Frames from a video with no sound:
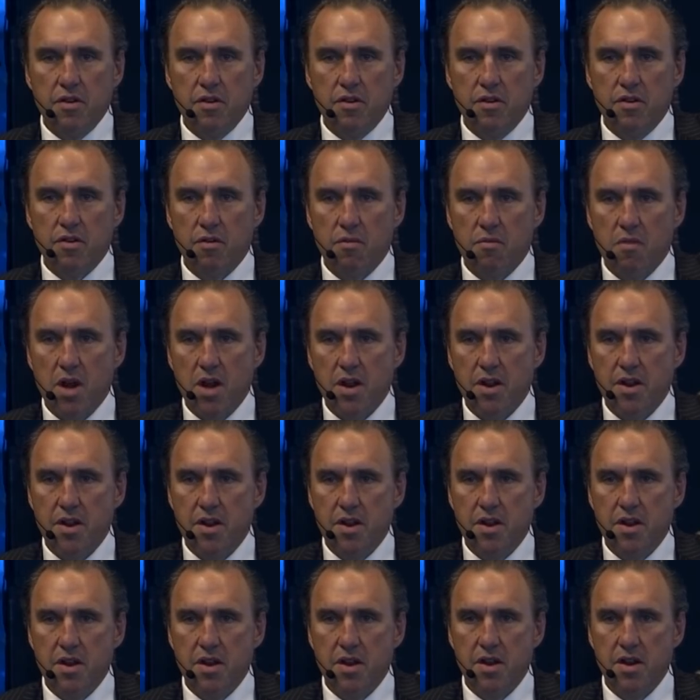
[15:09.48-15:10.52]
to run
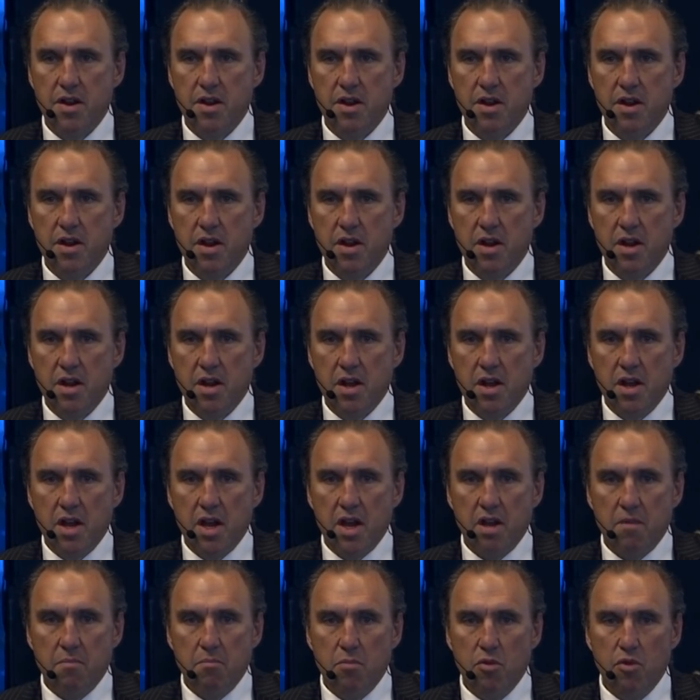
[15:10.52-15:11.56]

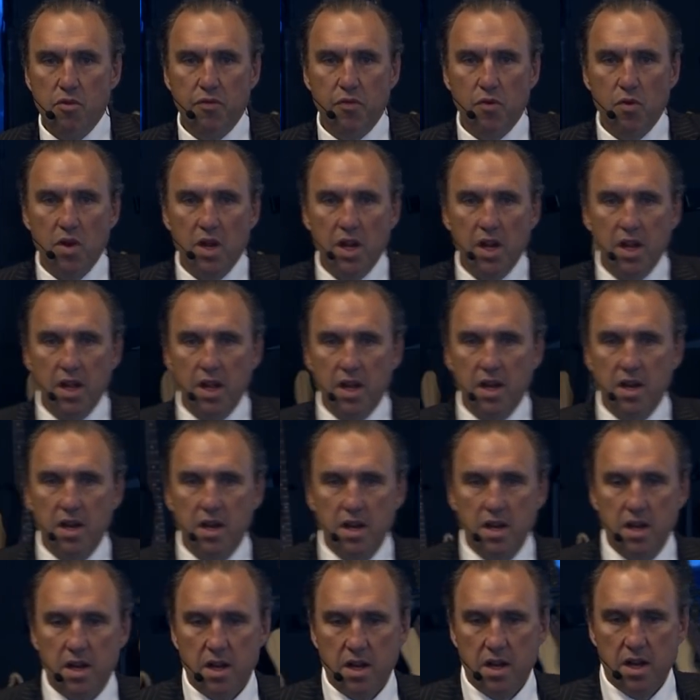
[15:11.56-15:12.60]
and move quickly.
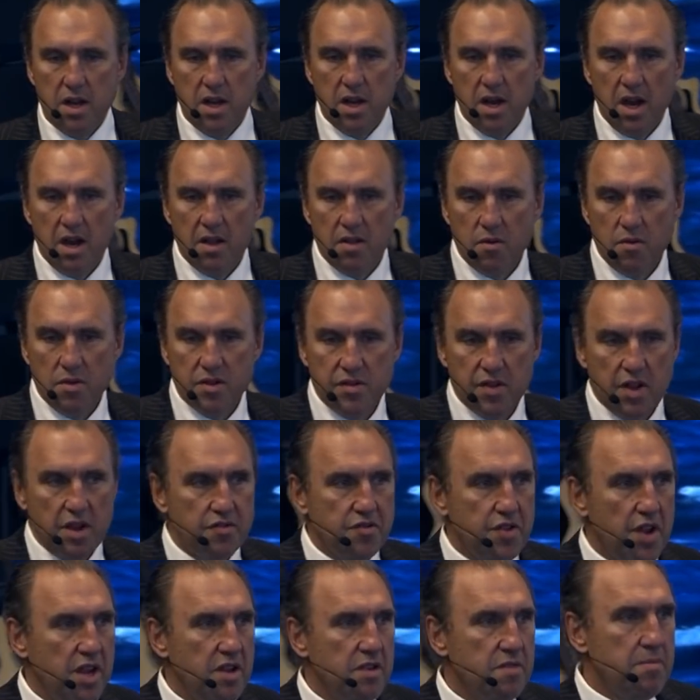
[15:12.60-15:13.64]
Otherwise, I
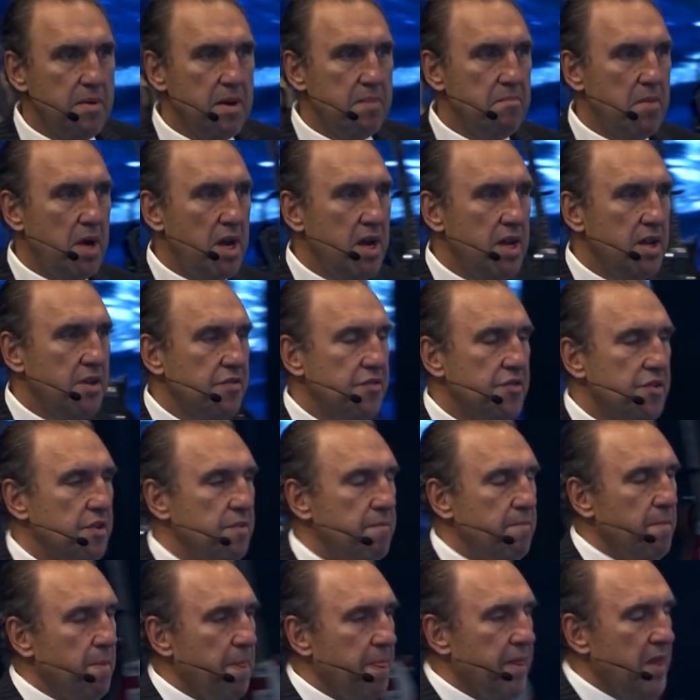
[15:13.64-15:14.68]
change my mind.
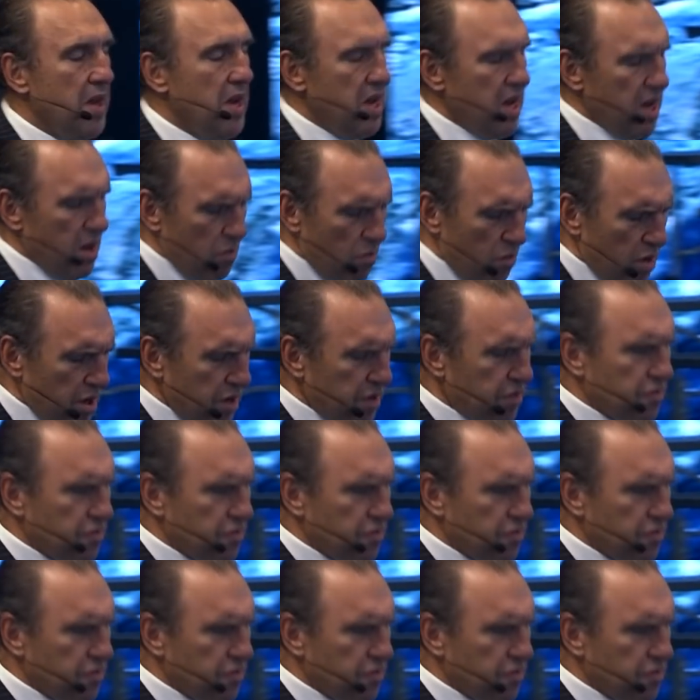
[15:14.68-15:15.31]
And what he